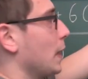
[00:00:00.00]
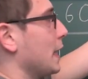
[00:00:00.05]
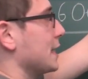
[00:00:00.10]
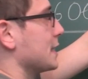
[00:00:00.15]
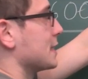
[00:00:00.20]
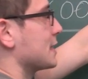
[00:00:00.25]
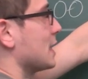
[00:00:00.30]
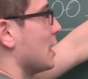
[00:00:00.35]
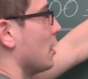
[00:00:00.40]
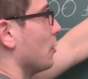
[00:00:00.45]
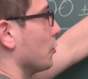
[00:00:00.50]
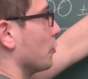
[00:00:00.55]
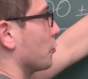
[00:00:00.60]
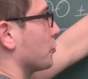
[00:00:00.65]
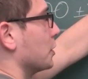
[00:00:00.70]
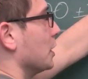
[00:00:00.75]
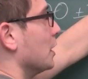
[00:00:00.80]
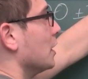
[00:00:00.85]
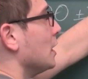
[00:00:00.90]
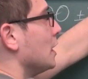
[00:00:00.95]
place out of
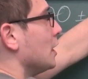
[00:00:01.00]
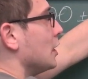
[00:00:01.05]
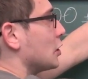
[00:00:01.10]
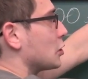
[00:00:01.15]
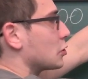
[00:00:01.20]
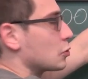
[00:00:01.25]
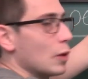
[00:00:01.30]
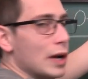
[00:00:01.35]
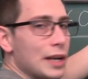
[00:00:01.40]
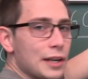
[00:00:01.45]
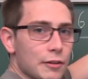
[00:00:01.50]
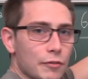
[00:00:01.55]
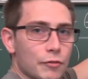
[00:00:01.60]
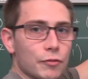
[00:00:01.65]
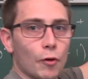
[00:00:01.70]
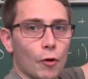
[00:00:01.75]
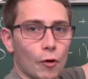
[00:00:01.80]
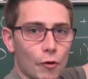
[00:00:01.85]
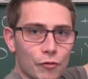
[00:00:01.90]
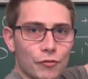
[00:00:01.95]
the
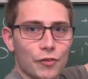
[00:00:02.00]
twenty-four